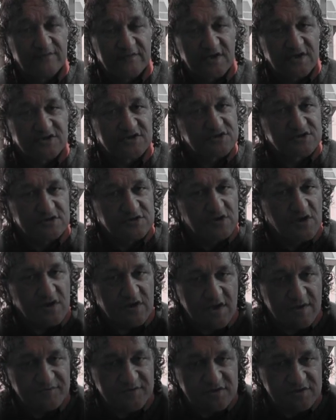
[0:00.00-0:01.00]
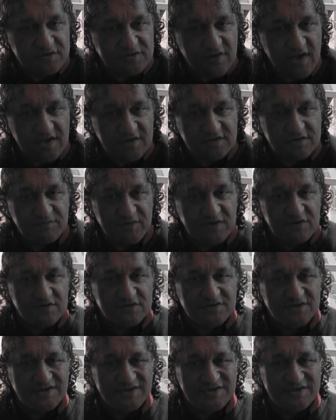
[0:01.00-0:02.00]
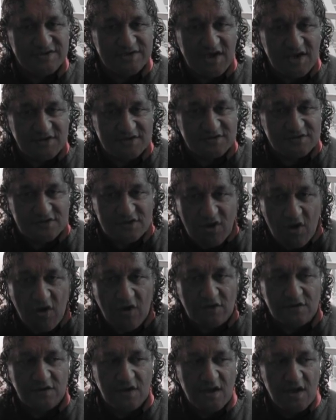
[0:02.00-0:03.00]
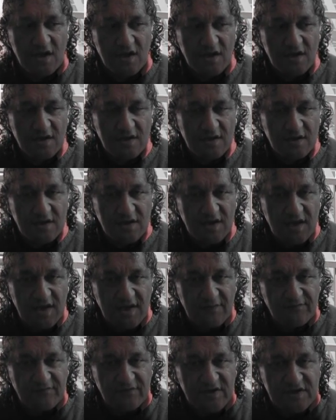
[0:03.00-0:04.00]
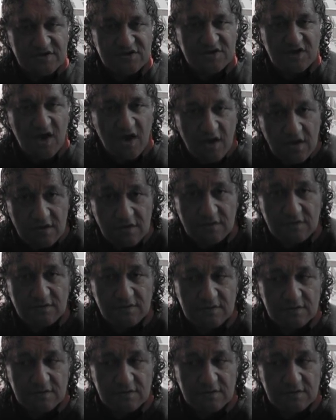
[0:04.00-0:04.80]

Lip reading: It's not up to scratch because it does not have its own